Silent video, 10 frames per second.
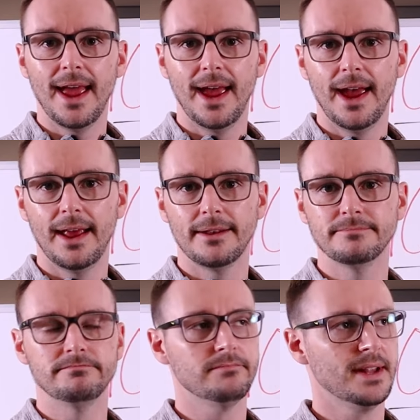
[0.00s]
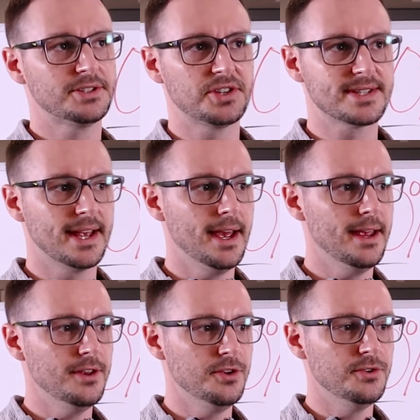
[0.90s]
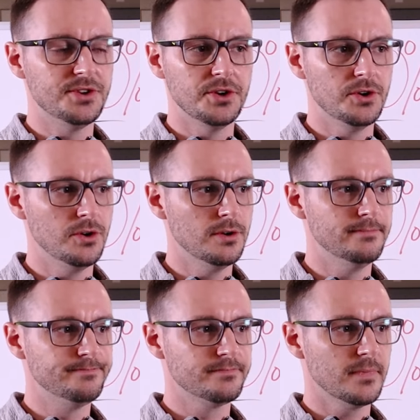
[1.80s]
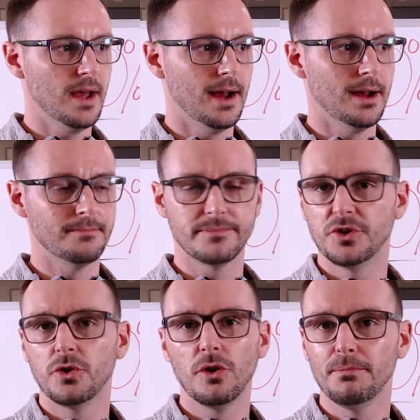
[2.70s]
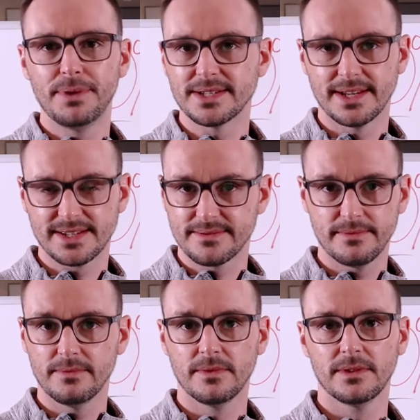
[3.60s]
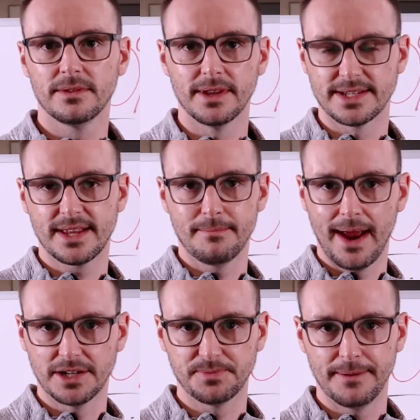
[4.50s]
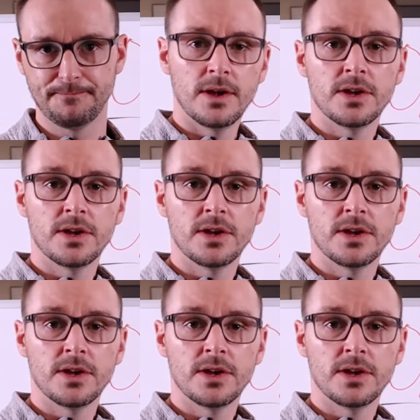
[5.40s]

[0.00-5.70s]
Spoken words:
And let's just say you do Google Business Listing Management.